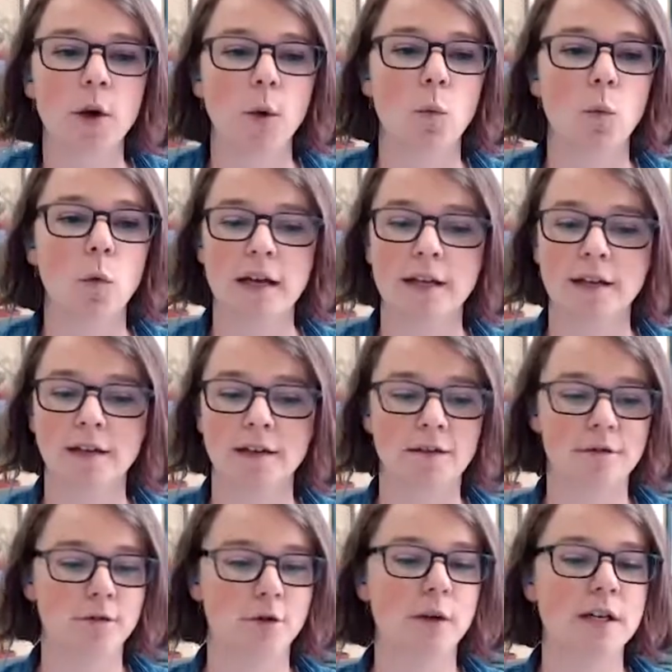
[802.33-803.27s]
One,
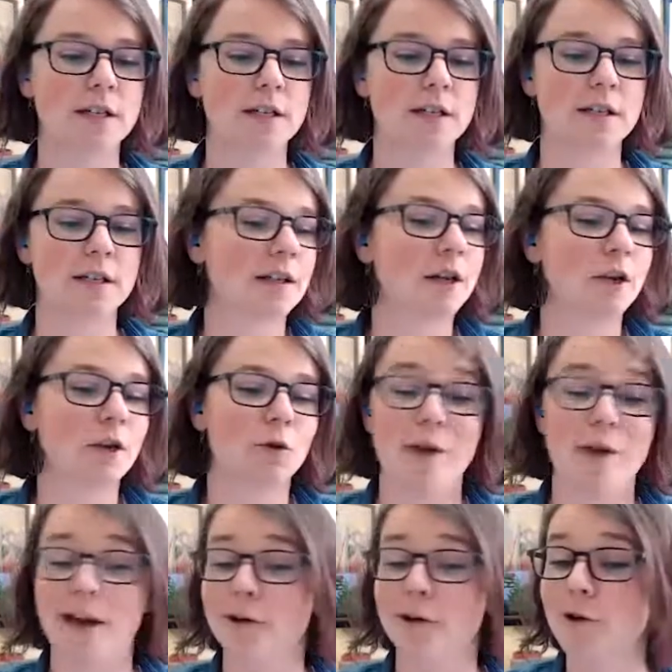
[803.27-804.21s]
of course,
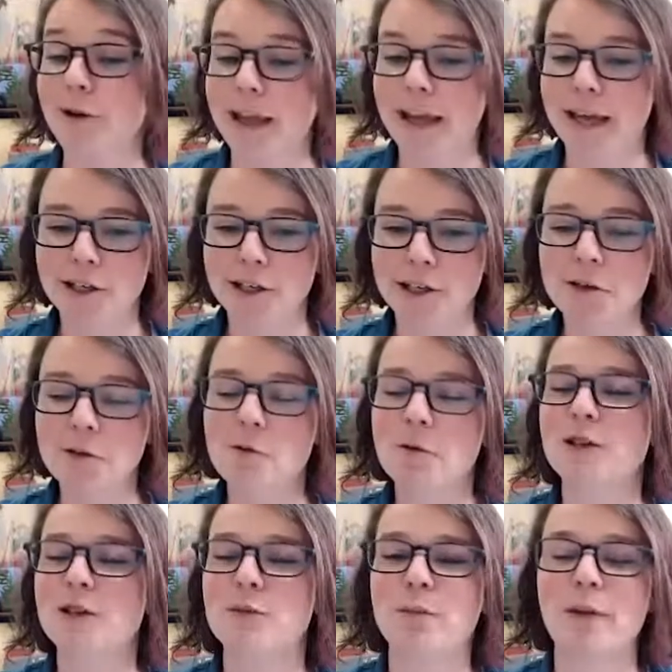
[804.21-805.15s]
radical candor,
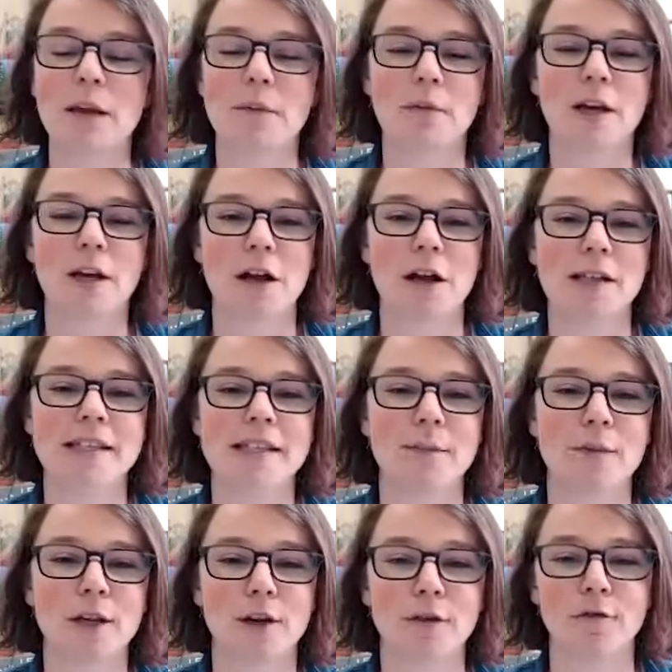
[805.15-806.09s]
which might be a
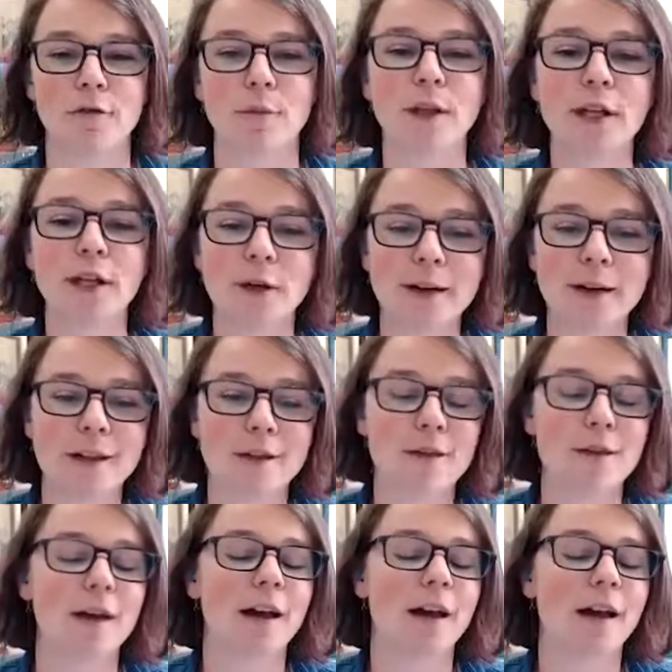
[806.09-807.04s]
concept that you're familiar
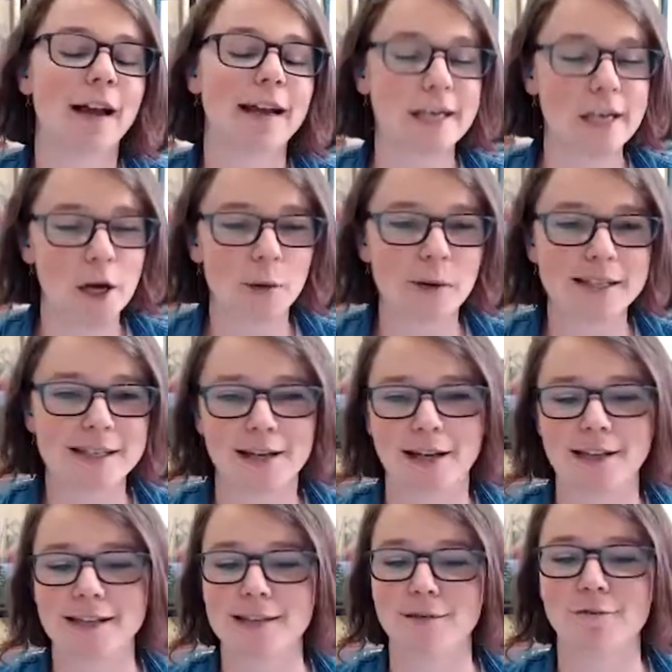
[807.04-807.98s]
with. I know it's
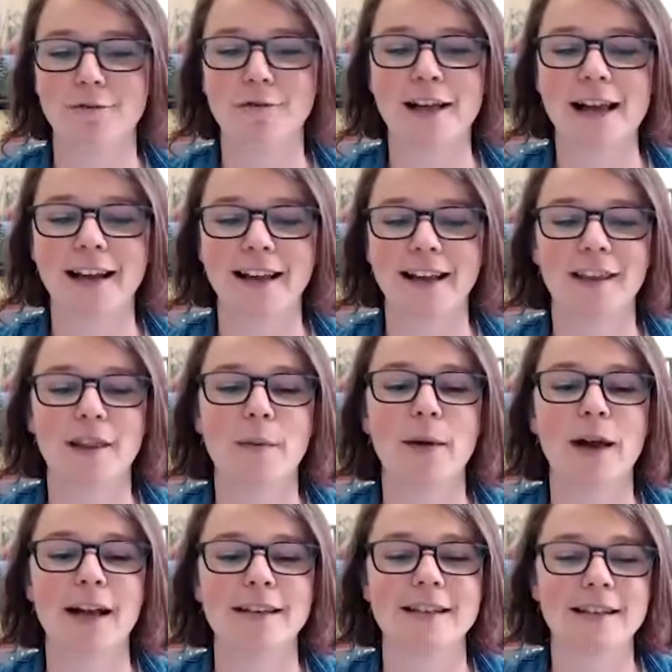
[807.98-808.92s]
gotten some flack in the
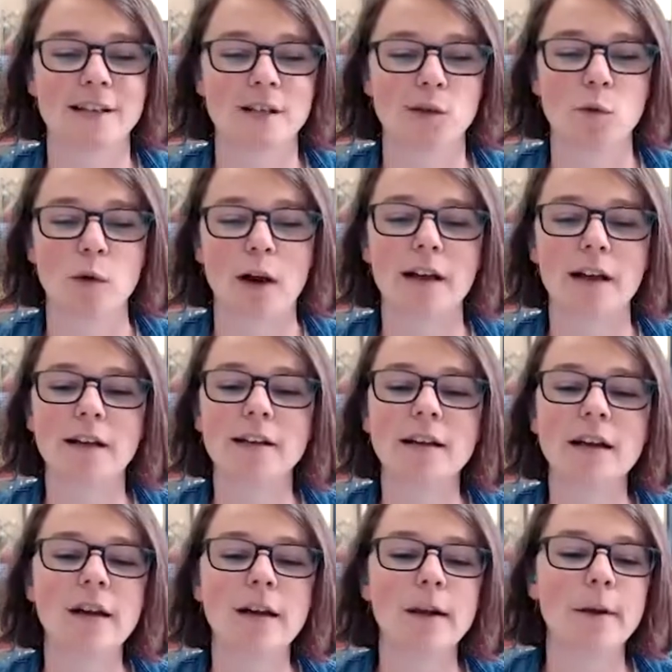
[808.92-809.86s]
past as
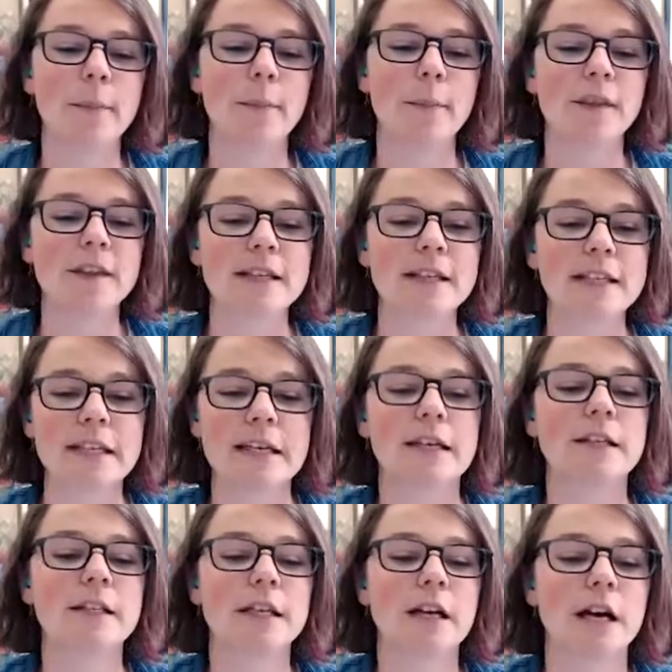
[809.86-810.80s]
well, but the
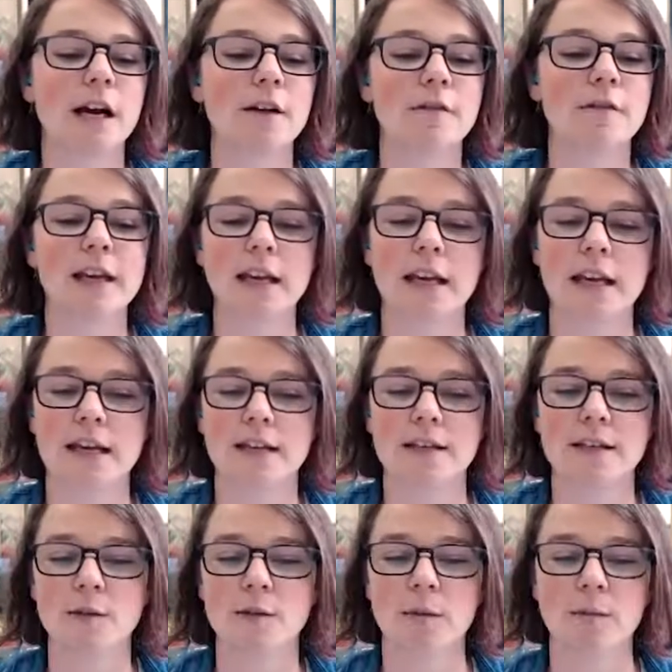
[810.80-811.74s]
TLDR of it
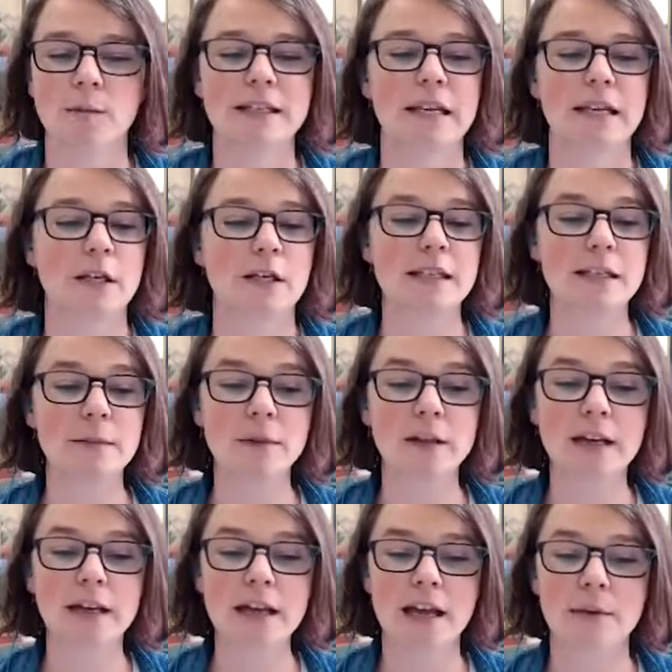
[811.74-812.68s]
is we must care
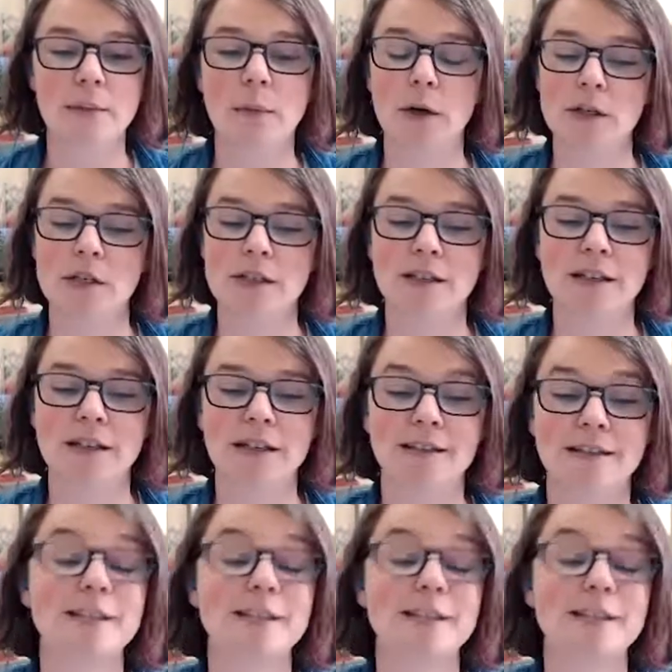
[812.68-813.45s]
deeply and personally,